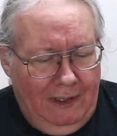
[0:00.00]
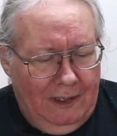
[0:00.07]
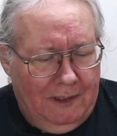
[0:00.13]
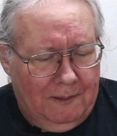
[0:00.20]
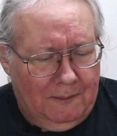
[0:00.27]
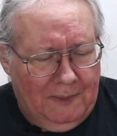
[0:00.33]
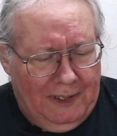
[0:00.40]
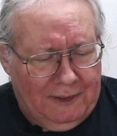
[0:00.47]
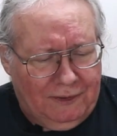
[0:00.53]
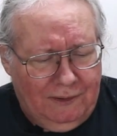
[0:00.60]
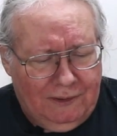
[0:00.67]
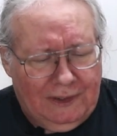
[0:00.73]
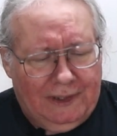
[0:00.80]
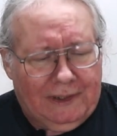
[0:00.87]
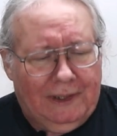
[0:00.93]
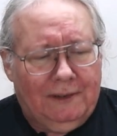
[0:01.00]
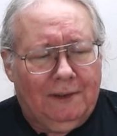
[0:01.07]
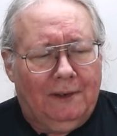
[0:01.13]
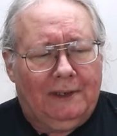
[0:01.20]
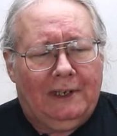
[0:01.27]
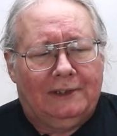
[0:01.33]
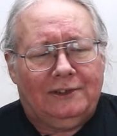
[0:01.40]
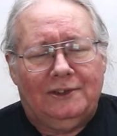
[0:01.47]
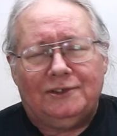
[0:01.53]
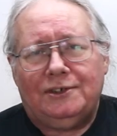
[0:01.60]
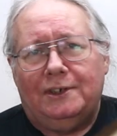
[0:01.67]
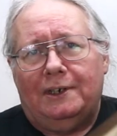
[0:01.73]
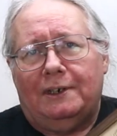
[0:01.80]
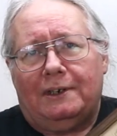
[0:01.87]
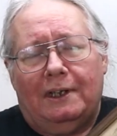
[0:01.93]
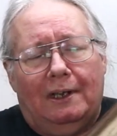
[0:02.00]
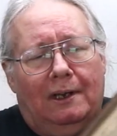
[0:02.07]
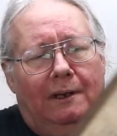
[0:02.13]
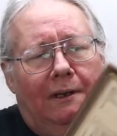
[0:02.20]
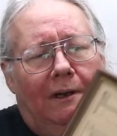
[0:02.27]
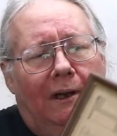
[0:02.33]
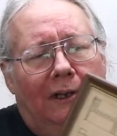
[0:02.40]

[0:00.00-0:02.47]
And my thinking, I got this here kind of